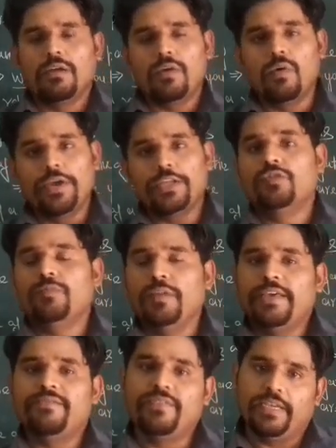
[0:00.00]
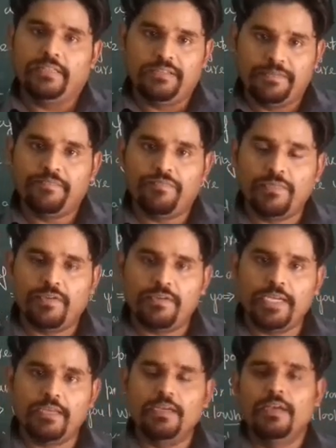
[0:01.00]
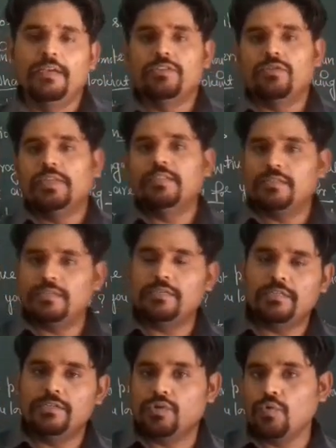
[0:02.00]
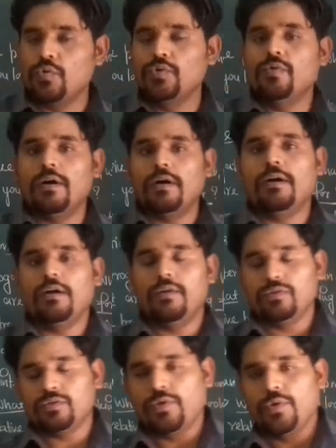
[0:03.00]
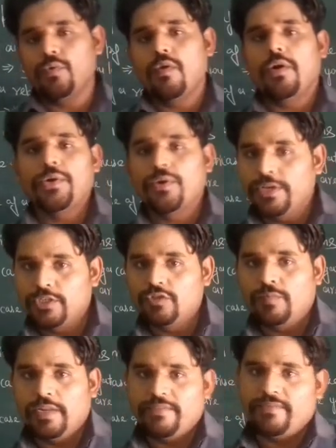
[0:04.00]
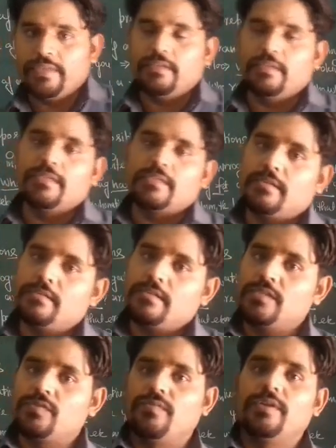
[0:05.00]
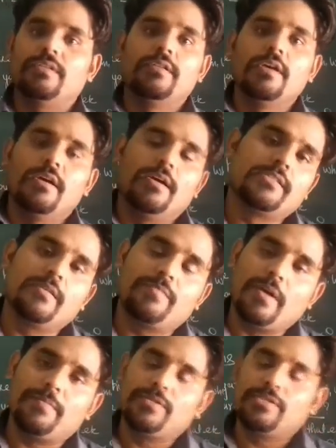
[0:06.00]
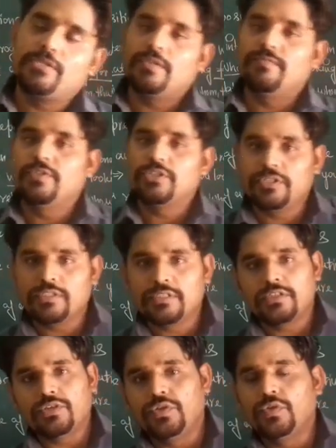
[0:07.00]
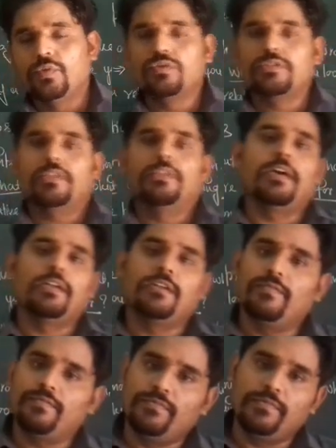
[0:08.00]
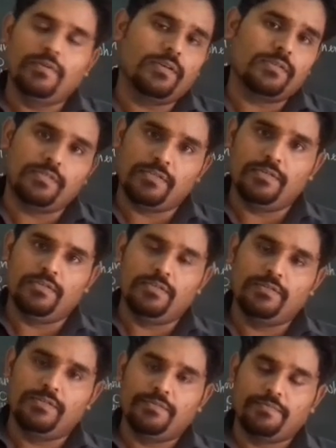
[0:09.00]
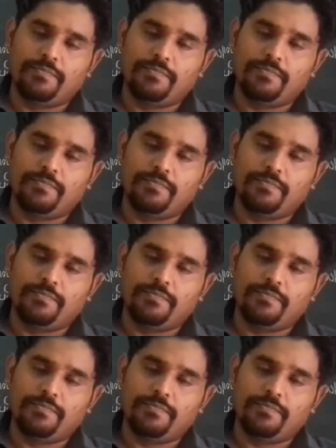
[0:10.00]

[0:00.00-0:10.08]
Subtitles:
going to play with, right? So in this sentence, who are you going to play with? In this sentence, with is the preposition which is used at the end of the sentence,